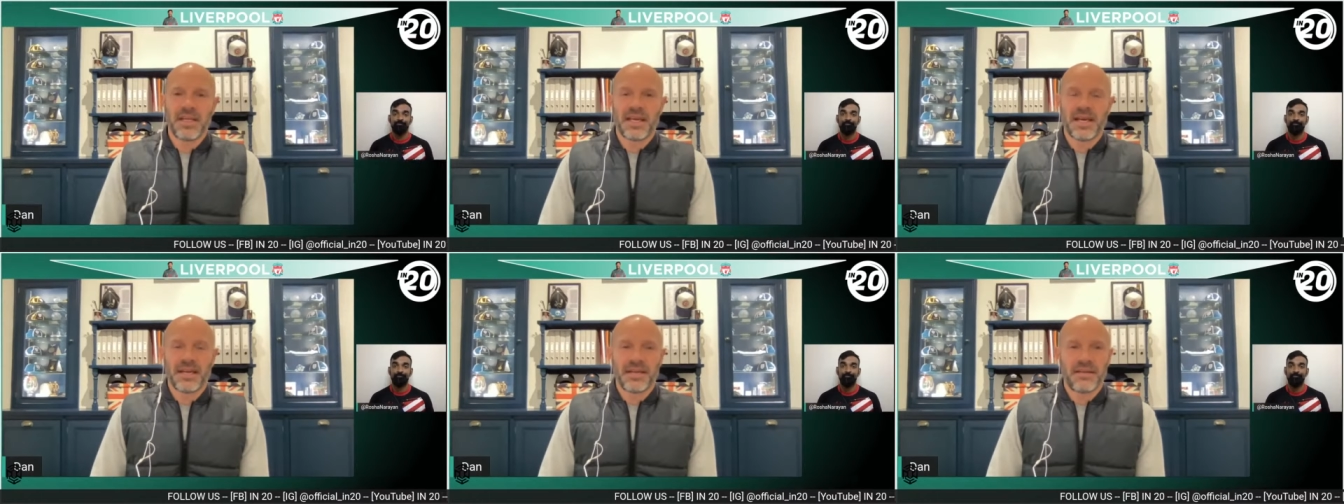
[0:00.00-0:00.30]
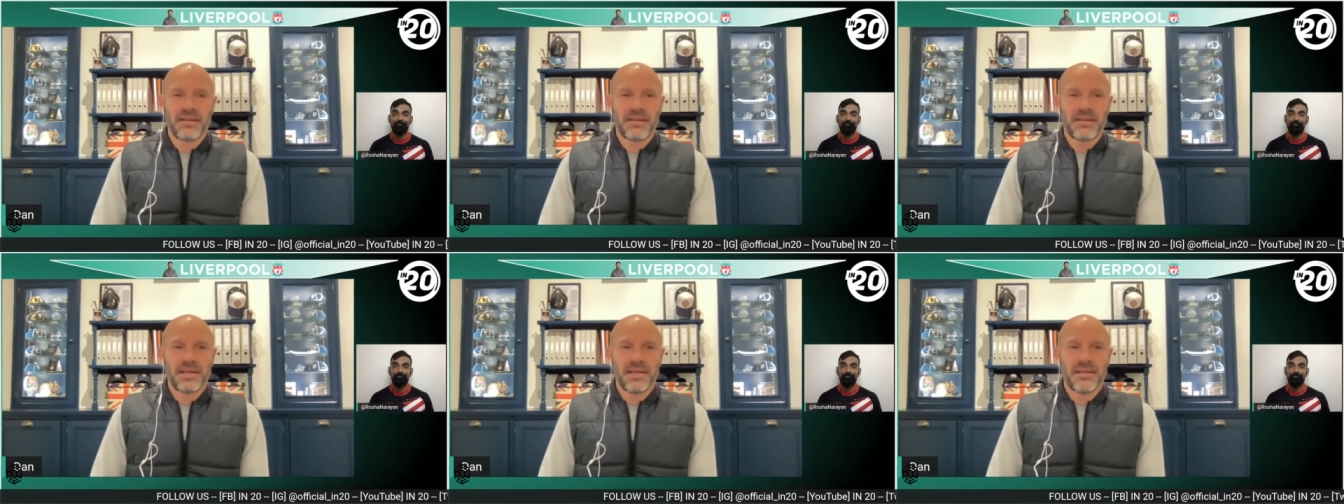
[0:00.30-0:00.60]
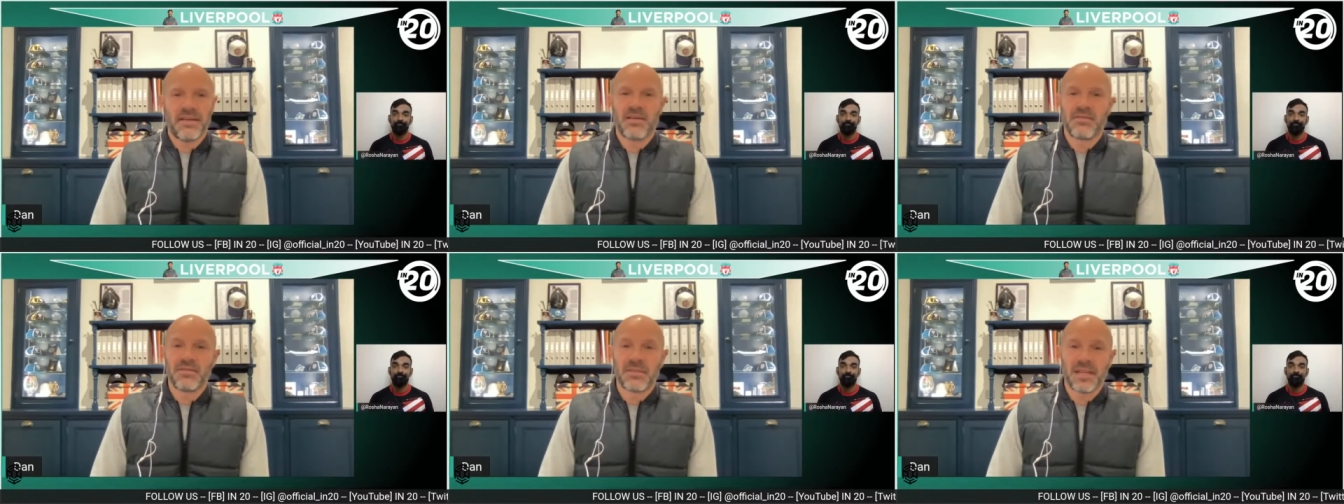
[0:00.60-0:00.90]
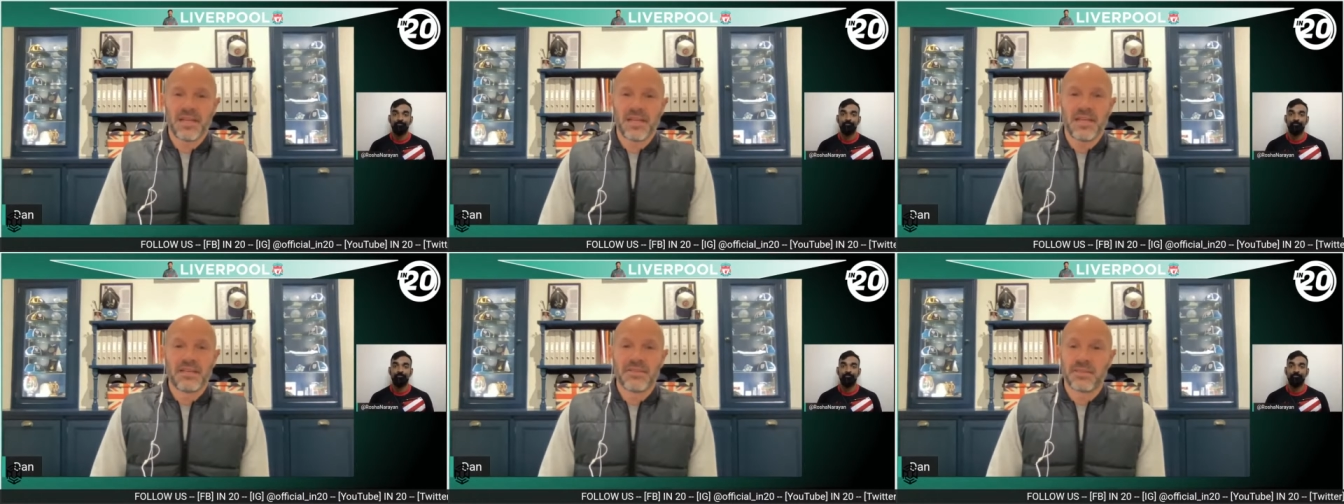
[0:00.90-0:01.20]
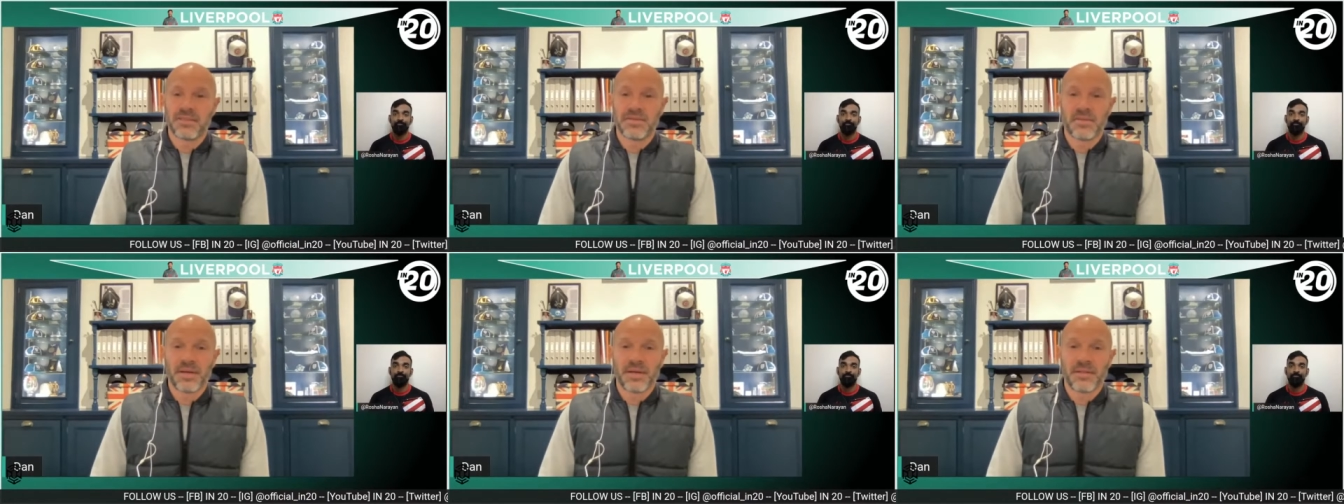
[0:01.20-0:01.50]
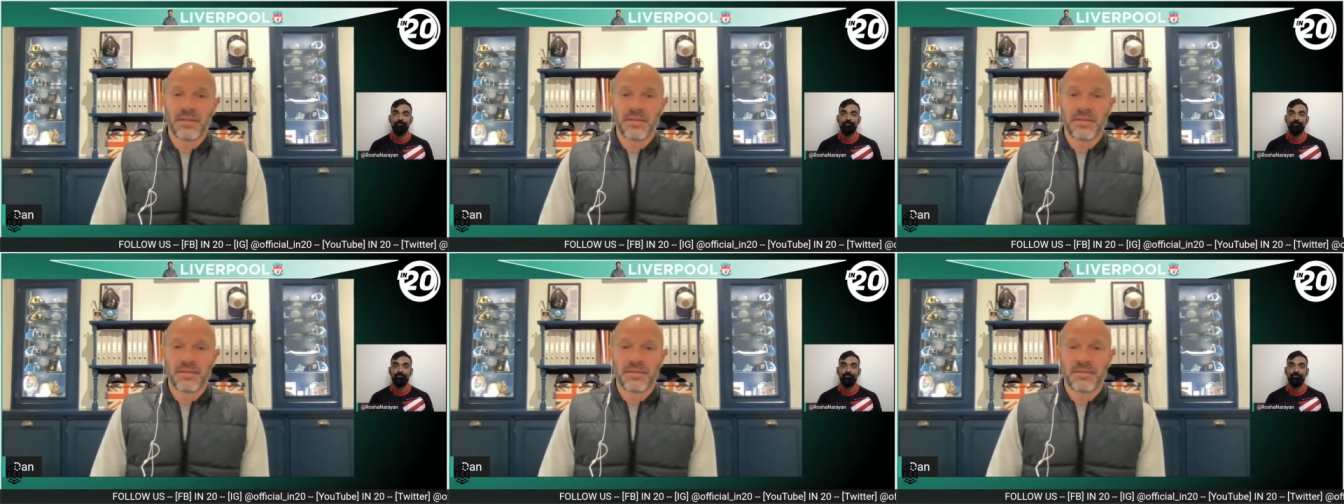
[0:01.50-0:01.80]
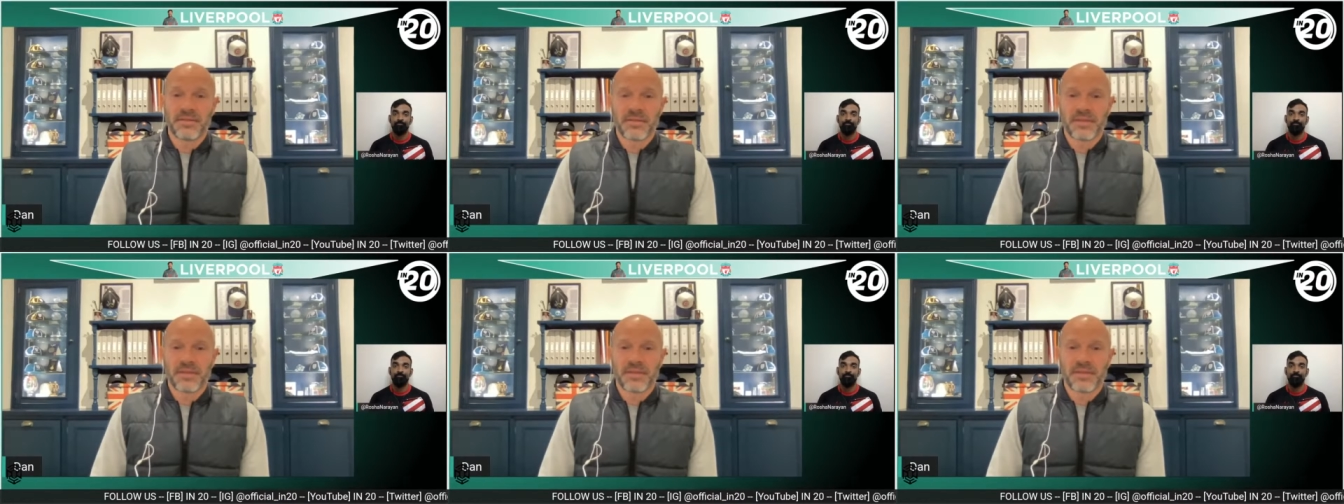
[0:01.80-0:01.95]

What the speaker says: get in those leagues as well.